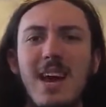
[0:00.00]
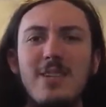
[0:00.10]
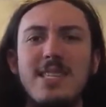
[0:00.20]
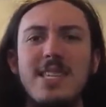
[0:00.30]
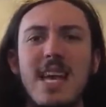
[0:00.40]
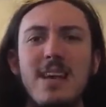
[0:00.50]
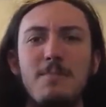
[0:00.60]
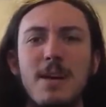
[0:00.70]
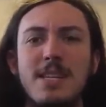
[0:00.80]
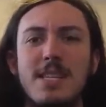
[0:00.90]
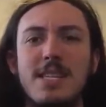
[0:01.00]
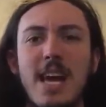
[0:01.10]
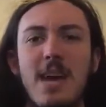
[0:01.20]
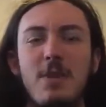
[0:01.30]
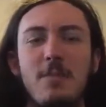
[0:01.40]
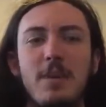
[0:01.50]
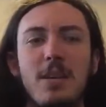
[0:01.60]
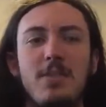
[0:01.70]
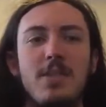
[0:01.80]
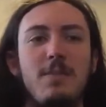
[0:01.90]
I would say at present time,
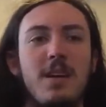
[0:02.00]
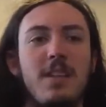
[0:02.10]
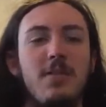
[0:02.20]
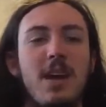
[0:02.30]
Albedo's the big